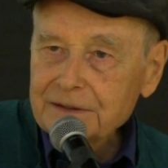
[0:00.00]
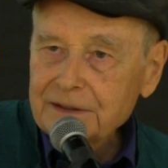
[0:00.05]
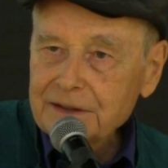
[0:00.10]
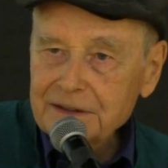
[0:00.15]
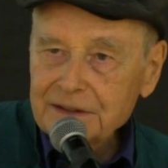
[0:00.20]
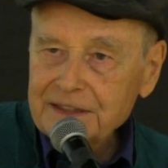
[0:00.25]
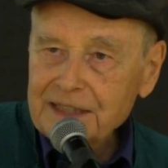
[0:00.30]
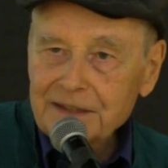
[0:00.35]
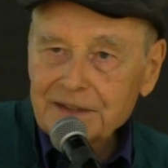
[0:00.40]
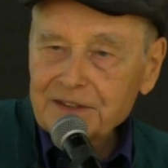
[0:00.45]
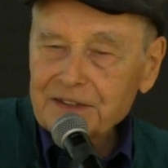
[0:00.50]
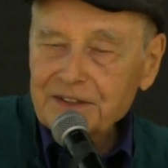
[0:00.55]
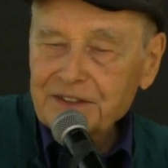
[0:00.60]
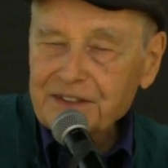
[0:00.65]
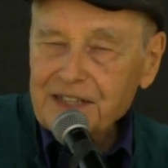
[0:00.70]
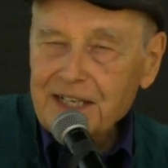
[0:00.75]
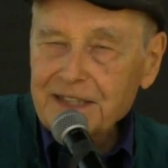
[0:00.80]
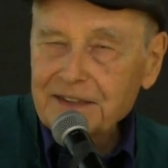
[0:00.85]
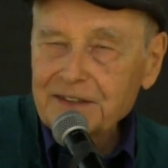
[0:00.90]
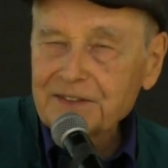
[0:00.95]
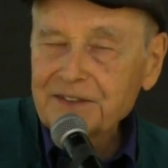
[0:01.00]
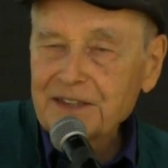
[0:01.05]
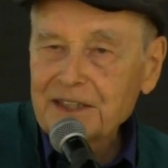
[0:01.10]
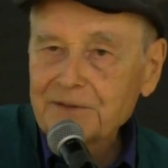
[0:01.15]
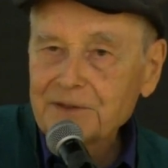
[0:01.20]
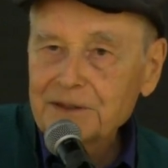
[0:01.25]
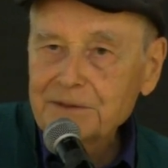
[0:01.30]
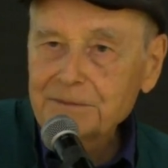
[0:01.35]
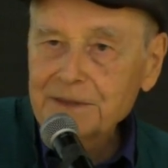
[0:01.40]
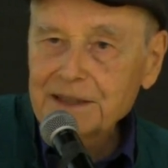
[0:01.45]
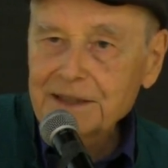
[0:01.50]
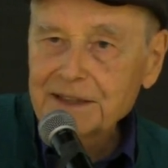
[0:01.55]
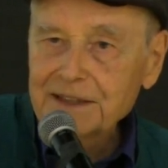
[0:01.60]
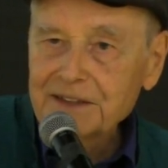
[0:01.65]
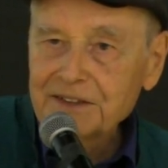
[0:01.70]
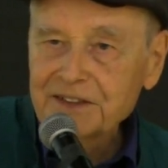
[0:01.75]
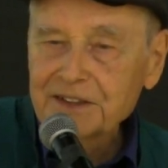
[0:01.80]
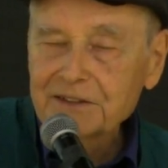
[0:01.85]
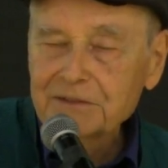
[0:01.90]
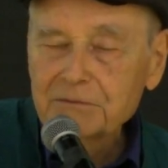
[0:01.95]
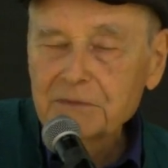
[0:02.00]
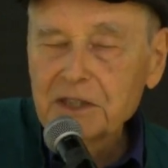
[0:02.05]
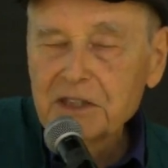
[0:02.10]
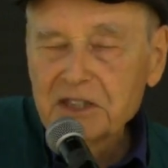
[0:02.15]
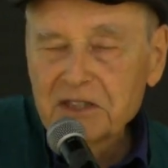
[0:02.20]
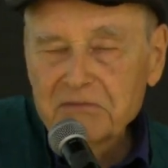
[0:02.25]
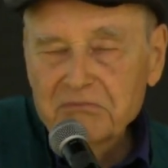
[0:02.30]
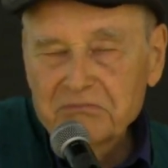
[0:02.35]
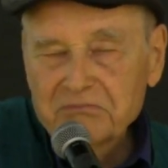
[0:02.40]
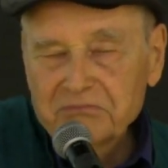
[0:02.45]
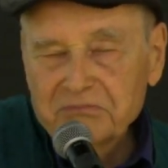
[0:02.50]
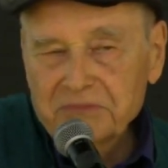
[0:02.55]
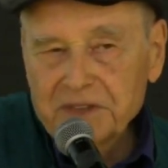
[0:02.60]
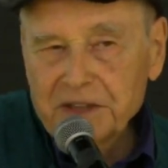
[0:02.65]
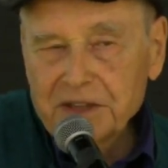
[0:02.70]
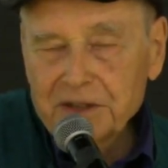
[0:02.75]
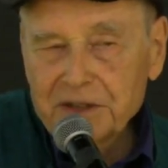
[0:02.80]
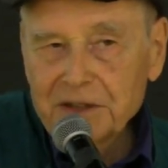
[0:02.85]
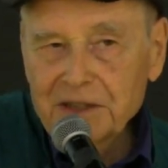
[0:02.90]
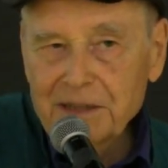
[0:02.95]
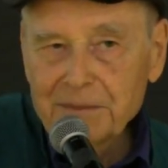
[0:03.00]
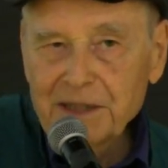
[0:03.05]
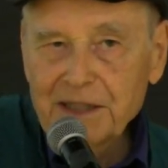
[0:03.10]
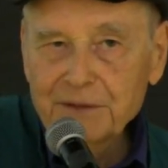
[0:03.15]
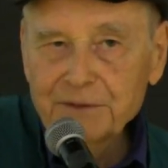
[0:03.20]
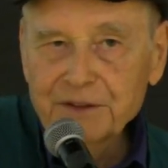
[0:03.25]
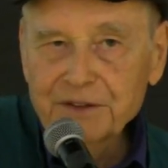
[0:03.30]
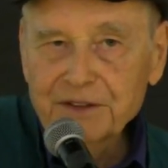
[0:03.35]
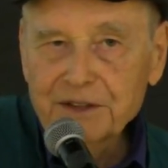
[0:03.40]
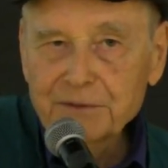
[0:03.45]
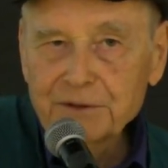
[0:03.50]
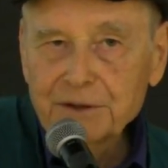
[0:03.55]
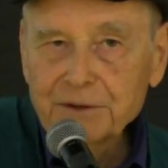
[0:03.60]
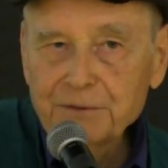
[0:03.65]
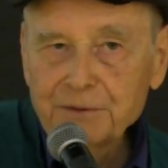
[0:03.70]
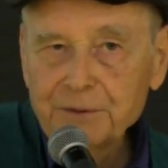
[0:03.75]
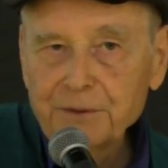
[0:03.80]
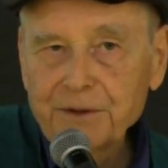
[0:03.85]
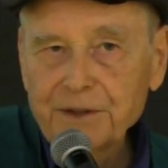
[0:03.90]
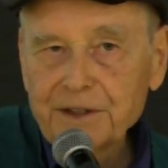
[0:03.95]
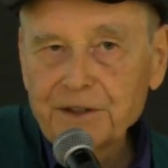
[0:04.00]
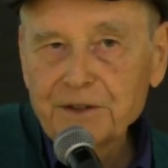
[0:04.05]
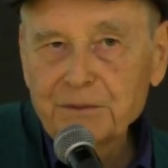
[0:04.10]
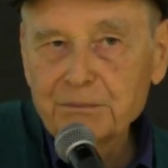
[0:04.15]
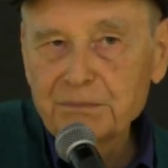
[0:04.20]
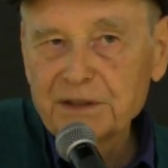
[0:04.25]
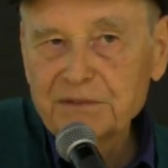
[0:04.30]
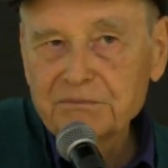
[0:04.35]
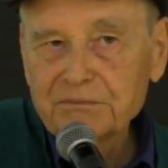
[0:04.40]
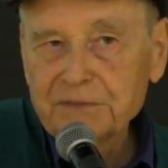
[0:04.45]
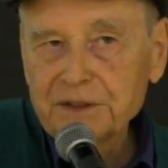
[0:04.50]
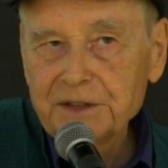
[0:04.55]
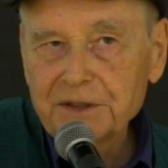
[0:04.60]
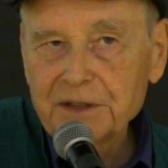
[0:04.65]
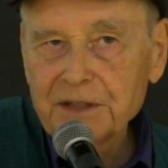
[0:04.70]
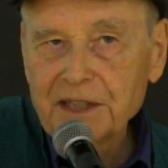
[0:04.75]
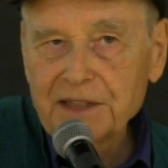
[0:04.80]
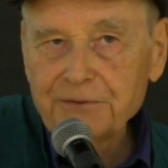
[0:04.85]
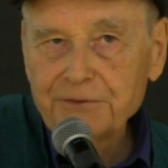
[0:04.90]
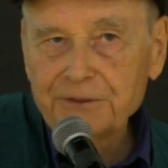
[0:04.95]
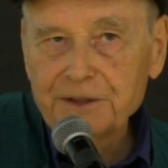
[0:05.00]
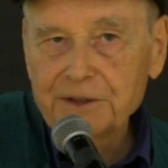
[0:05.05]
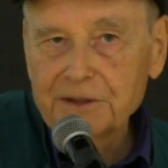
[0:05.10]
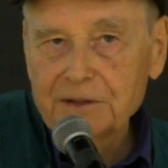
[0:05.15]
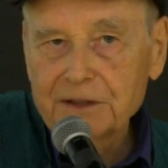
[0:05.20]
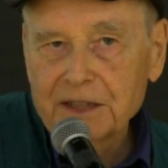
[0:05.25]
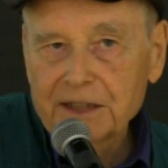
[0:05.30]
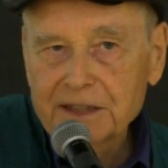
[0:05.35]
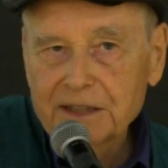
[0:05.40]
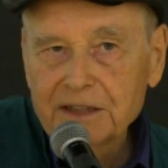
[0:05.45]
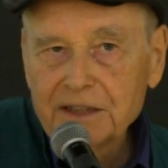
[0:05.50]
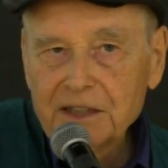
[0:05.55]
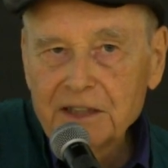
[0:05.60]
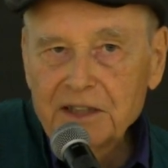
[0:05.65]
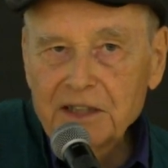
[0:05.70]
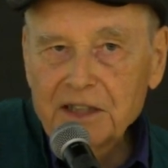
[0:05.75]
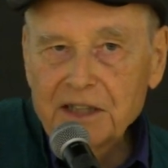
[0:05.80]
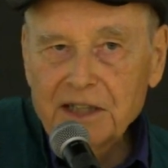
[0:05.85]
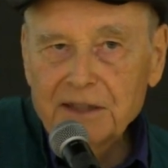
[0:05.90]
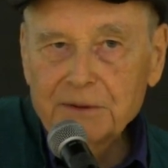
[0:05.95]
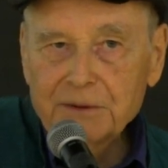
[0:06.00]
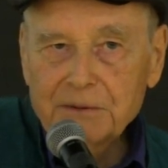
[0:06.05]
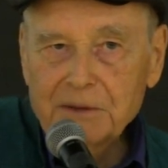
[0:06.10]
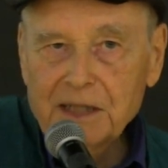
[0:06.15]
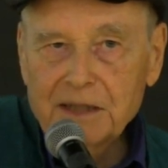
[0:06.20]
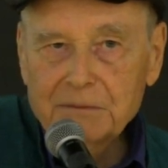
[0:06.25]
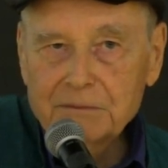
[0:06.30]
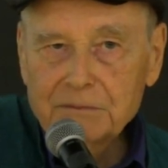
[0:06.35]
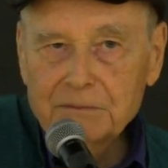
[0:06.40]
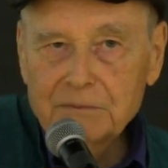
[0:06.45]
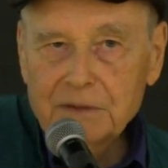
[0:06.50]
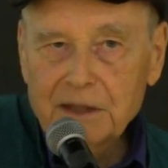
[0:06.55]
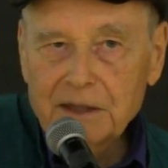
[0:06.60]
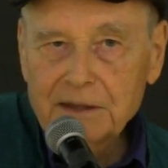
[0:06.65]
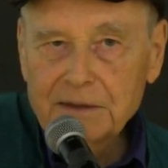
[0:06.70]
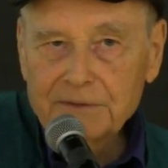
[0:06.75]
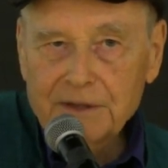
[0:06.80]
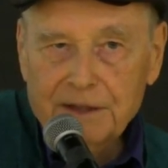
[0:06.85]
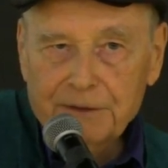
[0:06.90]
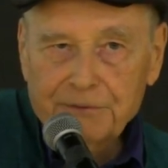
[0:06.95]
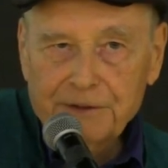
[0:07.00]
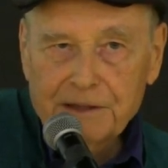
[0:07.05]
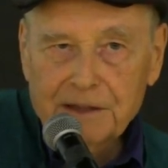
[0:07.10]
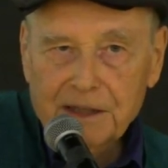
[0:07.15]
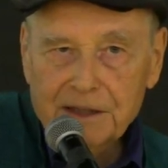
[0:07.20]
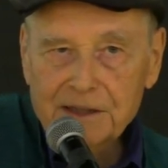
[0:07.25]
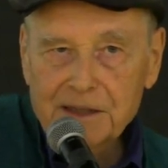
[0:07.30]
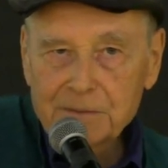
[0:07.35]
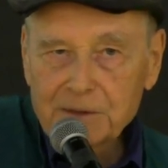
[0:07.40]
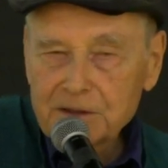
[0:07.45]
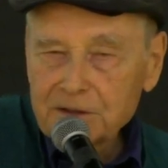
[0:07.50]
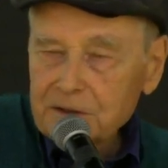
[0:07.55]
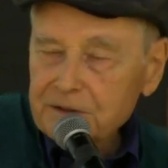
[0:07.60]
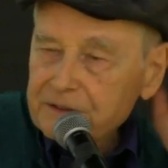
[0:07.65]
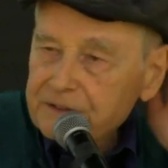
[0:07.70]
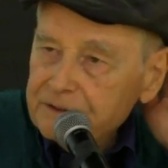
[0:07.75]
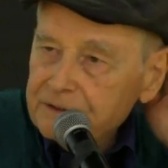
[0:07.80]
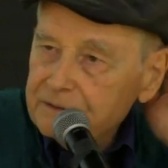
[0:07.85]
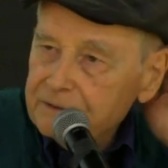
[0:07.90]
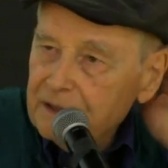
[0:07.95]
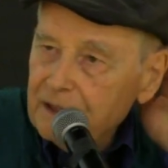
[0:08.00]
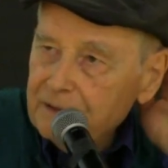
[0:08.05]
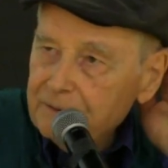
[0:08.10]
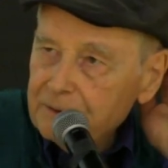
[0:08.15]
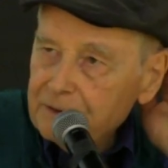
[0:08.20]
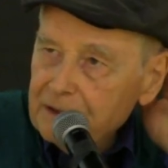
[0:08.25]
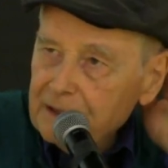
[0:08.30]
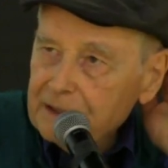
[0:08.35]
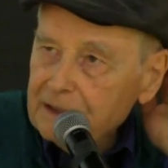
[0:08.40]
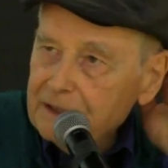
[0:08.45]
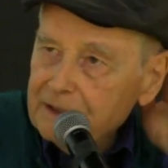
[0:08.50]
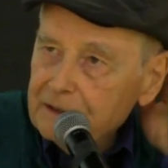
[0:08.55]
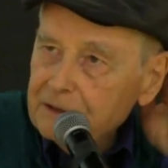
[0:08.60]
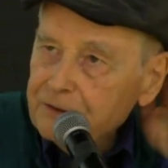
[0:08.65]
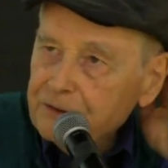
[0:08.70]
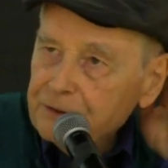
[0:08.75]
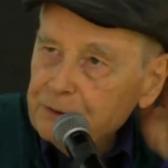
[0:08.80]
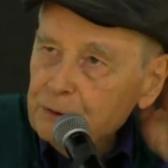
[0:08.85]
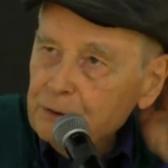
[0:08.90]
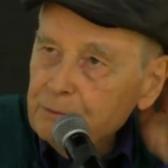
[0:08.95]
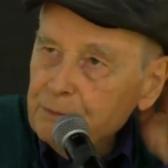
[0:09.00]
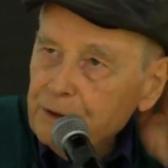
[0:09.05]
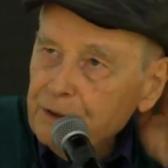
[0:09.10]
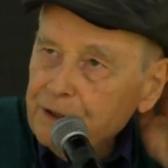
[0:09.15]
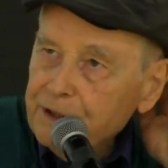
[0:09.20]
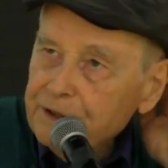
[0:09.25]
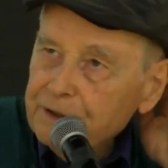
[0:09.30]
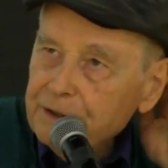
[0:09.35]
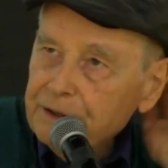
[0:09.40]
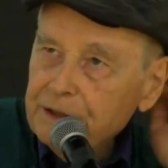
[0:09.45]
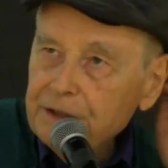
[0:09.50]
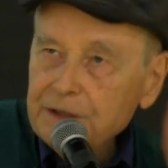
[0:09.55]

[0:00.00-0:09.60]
intelligent scientist ever met. He said, you know, I may have discovered a few things, but you know, I feel like I was like a little schoolboy